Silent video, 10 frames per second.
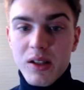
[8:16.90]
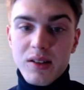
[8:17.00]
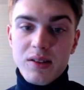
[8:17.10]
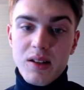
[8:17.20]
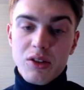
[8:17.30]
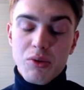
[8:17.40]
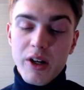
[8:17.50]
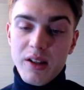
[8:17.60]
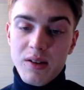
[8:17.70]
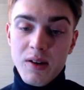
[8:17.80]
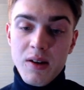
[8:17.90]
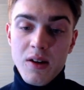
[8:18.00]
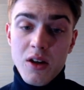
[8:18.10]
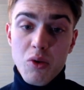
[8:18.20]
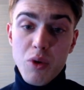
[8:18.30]
is quite
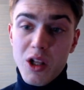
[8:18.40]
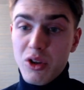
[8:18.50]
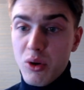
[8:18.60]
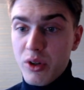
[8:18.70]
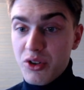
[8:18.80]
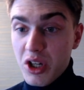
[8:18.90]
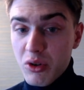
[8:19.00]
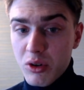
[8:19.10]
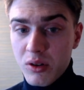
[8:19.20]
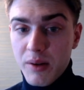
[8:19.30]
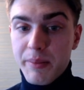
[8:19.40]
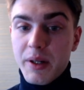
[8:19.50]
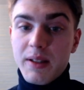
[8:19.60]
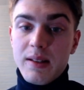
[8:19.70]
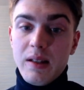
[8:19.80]
well known in general.
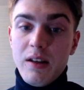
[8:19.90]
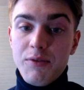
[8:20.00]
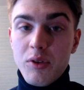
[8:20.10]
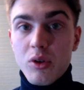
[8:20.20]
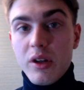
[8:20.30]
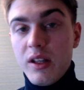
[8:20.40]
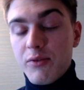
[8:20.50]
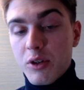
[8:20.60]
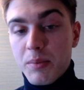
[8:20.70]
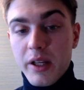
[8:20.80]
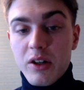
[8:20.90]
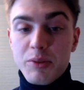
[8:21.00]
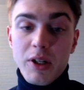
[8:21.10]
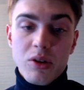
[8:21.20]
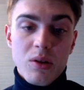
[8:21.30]
But if you're an e4 player,
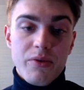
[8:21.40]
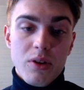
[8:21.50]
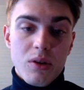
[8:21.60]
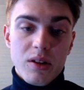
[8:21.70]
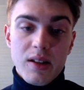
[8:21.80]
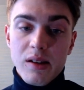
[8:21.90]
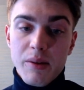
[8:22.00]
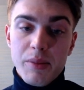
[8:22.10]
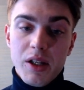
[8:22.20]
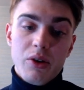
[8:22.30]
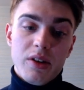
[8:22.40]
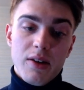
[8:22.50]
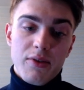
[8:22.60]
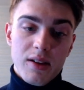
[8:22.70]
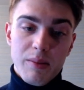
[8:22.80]
especially if you're an Italian player, it
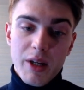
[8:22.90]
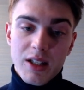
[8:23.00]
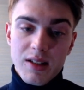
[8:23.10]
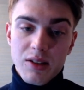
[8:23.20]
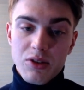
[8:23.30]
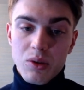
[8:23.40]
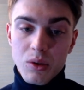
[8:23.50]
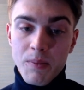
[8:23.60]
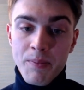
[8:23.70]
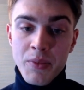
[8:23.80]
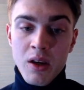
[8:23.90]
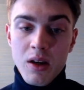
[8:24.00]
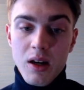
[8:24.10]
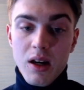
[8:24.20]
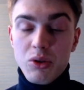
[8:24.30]
definitely makes sense to
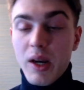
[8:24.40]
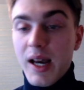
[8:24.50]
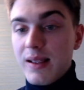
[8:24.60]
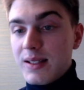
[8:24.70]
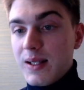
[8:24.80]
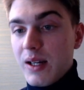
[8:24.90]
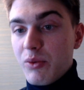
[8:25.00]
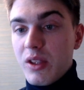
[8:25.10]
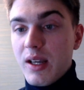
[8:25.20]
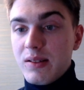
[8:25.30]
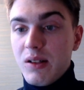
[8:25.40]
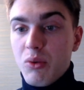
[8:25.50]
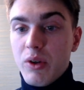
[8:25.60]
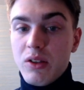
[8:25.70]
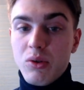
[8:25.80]
add this line with knight
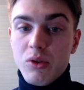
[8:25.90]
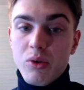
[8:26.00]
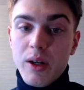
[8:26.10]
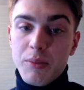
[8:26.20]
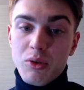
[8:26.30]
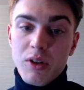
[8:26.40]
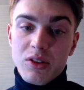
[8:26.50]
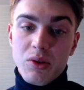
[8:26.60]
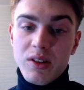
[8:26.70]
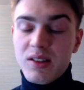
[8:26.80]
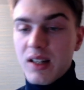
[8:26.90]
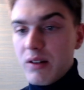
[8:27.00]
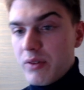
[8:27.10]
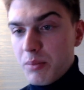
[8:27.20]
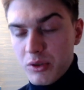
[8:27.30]
c3 to your repertoire. So this is kind
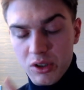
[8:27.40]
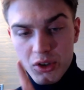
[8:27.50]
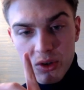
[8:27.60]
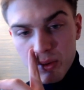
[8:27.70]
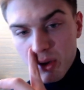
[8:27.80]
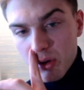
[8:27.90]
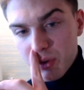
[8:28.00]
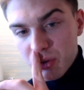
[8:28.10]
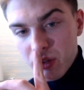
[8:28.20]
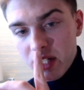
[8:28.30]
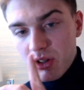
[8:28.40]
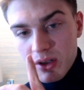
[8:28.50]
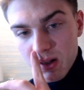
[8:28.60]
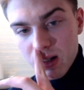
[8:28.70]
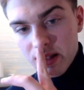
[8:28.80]
of the position you will always reach
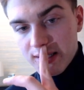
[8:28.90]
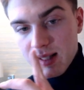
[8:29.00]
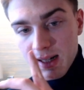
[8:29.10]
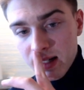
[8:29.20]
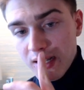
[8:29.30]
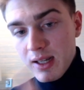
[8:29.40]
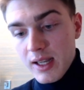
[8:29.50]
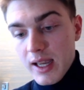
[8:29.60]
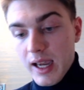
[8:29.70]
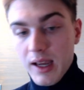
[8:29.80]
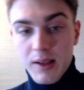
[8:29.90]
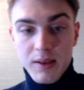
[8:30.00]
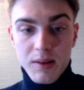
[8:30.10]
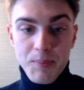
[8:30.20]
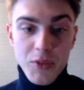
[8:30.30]
in this line. And
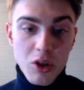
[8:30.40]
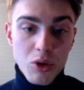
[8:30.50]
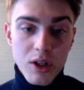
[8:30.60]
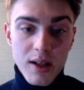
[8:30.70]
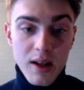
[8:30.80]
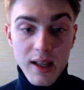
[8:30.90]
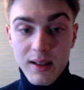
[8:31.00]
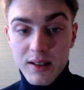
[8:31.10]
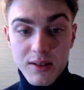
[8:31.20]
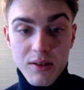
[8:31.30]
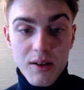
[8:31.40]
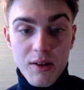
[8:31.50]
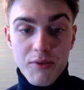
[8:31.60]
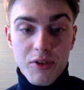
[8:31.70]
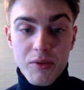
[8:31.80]
usually, at least
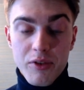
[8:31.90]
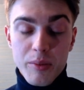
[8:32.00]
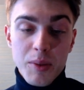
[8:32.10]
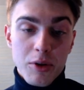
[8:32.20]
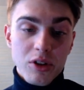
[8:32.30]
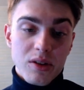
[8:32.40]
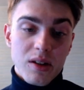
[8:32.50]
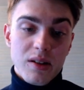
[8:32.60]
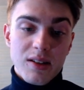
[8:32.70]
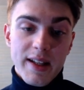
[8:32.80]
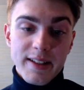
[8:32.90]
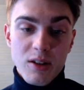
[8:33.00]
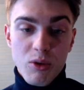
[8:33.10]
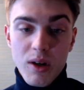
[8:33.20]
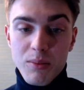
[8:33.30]
for me personally, this knight
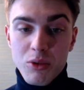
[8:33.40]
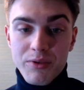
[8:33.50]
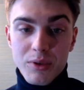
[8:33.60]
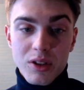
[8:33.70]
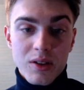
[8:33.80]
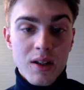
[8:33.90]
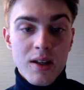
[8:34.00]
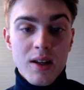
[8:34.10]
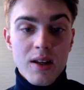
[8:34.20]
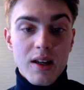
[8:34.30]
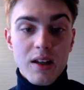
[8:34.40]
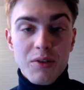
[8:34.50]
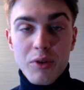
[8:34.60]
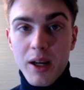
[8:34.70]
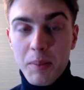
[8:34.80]
c3 move was kind of
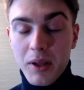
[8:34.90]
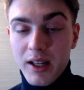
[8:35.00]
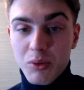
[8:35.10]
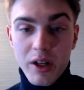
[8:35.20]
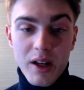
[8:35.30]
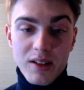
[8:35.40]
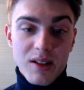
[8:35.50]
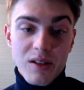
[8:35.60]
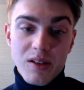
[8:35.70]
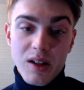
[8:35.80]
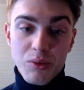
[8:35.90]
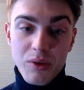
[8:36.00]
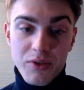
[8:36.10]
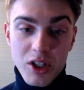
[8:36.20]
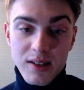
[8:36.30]
what I played when I started out
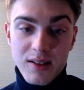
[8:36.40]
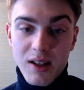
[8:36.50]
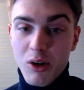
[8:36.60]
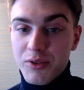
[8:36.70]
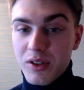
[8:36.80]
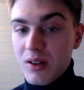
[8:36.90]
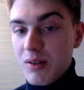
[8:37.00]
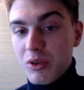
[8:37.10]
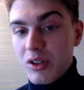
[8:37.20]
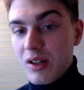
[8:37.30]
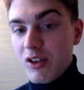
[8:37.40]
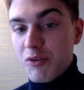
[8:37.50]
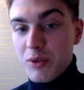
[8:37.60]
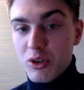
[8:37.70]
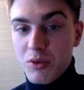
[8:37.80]
with chess, often with the idea of
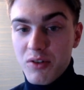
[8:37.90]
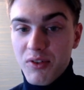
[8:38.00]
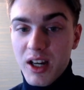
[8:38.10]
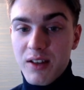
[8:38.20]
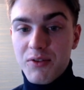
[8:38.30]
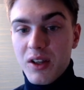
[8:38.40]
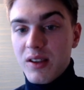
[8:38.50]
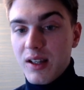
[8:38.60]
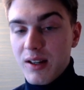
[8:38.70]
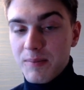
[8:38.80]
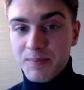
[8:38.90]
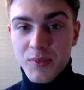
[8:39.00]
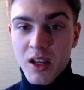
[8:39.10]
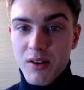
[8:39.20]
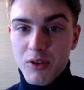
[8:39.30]
bishop g5. And then,
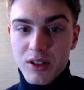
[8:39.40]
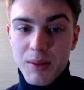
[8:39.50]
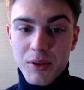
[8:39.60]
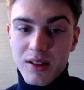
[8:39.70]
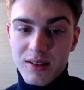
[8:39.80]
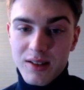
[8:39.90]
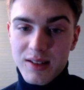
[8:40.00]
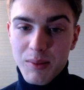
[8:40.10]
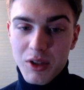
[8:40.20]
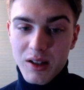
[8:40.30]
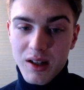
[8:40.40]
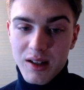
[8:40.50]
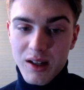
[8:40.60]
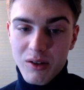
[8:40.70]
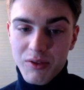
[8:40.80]
for example, this is something I
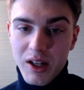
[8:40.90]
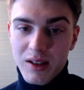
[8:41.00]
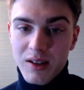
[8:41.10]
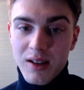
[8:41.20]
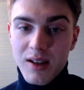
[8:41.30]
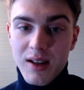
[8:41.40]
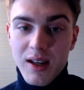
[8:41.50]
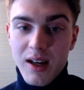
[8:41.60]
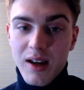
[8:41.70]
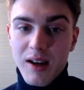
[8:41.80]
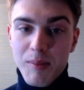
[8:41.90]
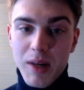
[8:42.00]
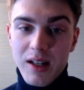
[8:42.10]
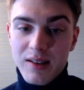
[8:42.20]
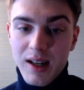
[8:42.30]
kind of had
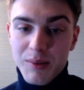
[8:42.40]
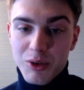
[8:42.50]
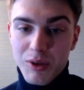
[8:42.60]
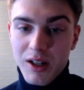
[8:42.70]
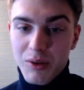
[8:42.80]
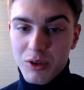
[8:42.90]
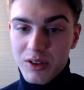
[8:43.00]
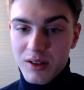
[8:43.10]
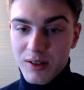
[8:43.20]
many times when I was